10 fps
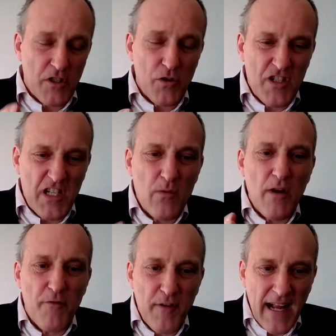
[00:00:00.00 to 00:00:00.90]
see
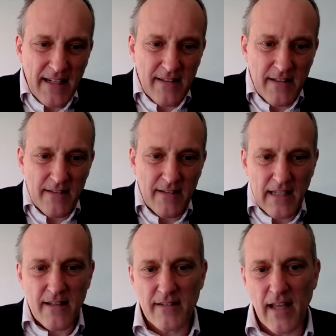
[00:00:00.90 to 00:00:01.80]
reflected in
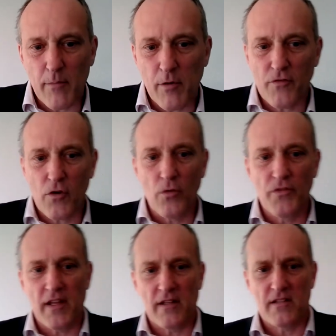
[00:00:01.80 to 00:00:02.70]
the table of
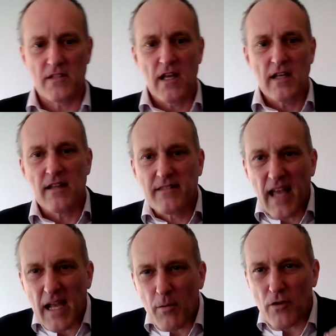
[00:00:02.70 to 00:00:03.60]
contents. The
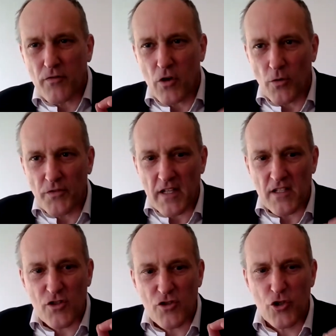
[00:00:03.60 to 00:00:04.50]
table of
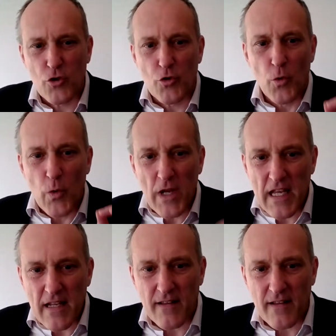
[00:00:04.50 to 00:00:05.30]
contents should read